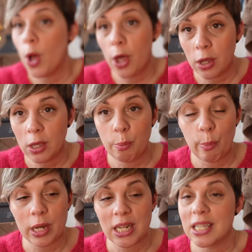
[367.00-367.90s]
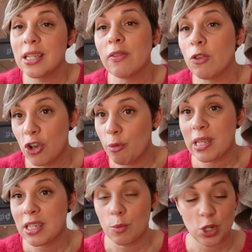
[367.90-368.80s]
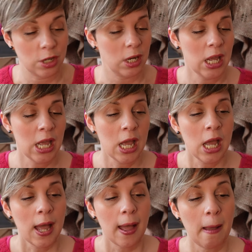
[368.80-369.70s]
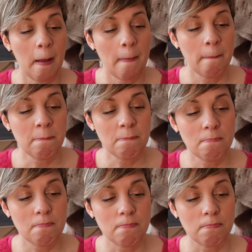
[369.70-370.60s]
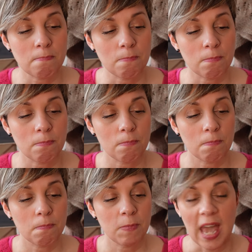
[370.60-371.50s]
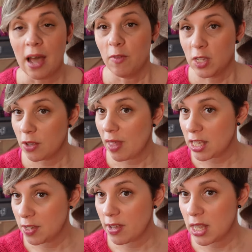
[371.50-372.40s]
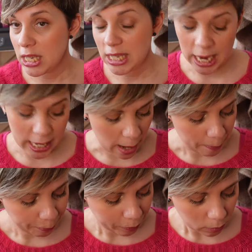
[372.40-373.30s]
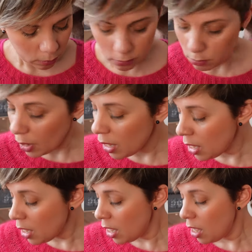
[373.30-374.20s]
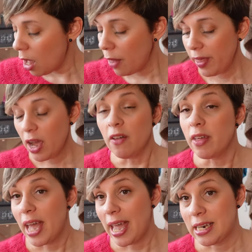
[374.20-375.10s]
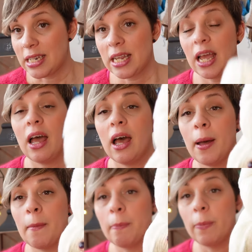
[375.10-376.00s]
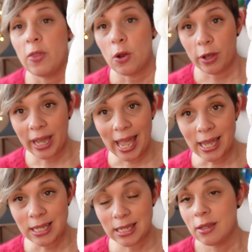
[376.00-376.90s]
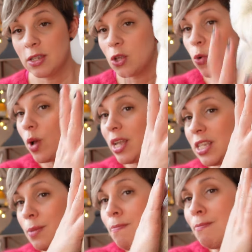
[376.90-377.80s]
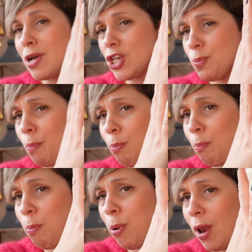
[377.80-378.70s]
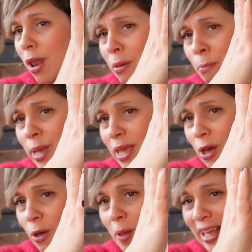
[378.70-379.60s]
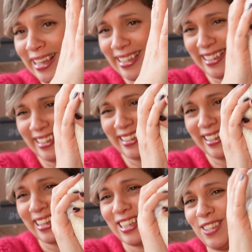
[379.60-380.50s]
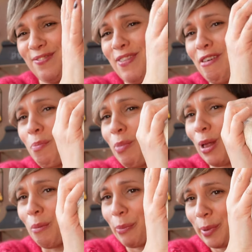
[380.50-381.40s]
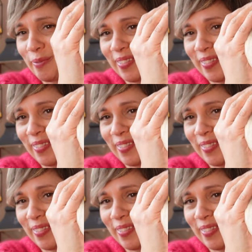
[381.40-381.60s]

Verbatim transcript: work, but it's not your best option. Yeah, so that's for the Stellina. On the other hand, the Lurex, so it's much plumpier. It's very plump.